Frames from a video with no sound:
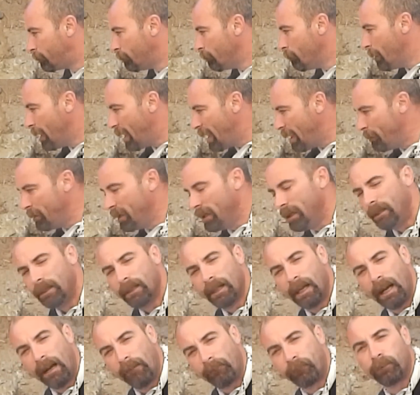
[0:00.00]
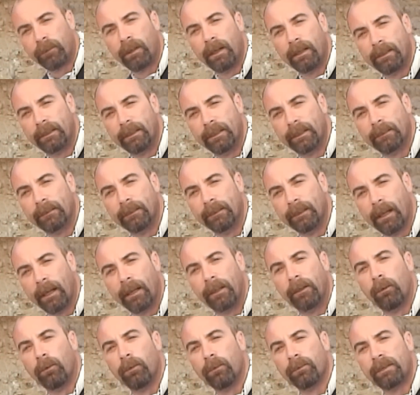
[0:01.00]
maybe after I dig the
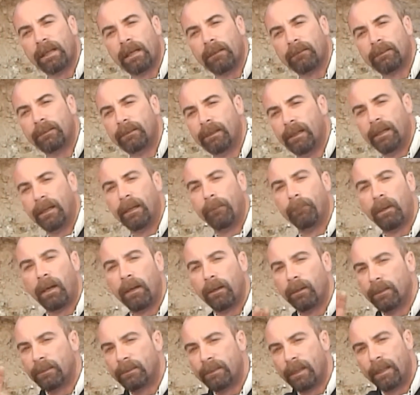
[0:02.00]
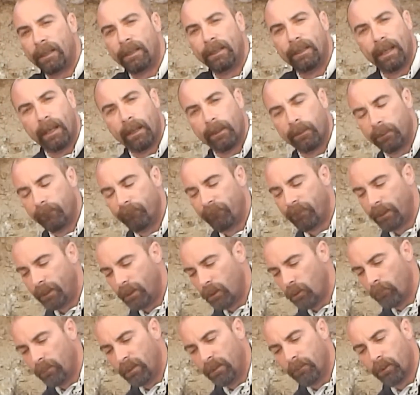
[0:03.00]
9 holes out today, I'm not going to take you down and
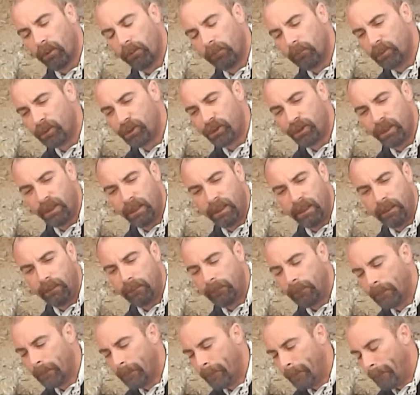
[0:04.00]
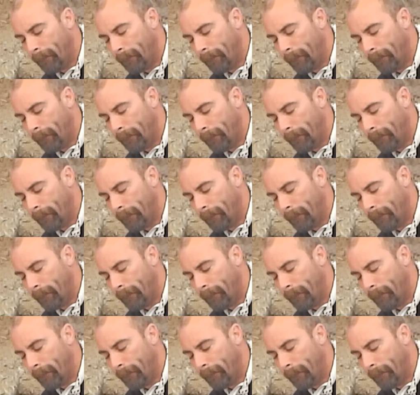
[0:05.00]
video me on the machine.